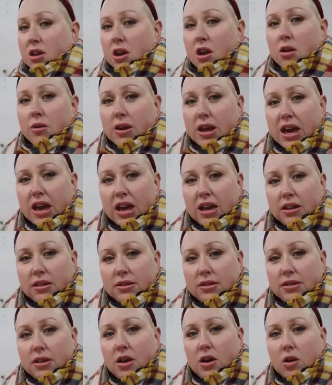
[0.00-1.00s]
Okay,
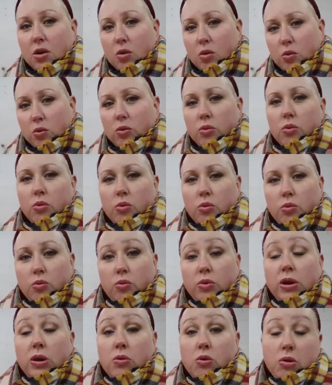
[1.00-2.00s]
so
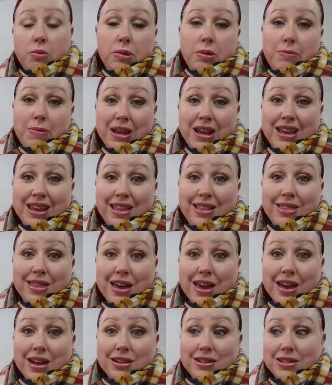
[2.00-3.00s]
we will be picking
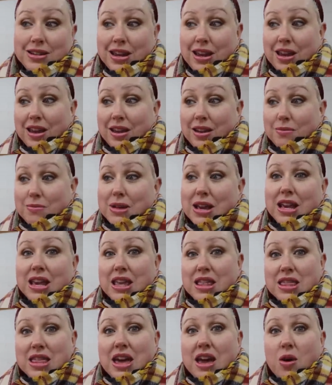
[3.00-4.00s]
that and
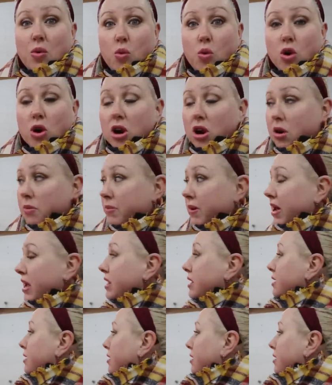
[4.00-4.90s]
making that work, but